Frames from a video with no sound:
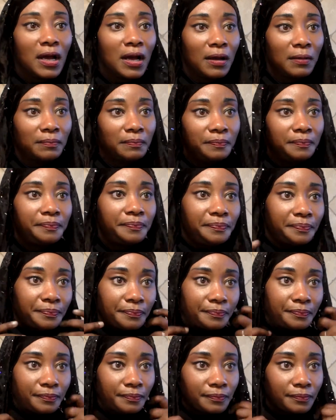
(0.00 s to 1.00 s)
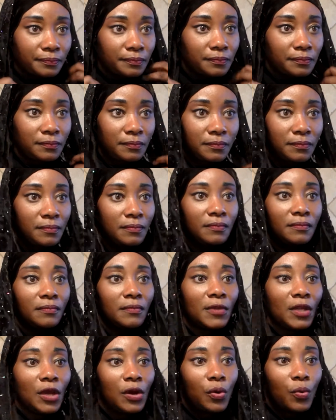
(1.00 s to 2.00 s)

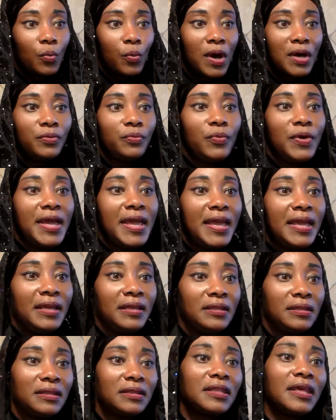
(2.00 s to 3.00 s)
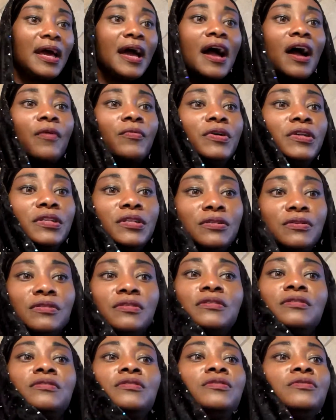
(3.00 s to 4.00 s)
One way that I would
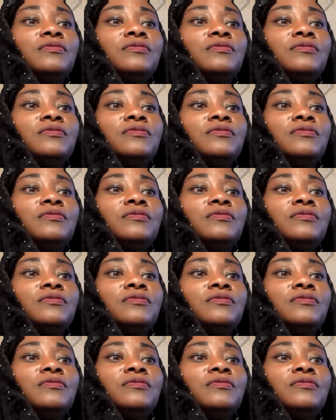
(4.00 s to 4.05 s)
do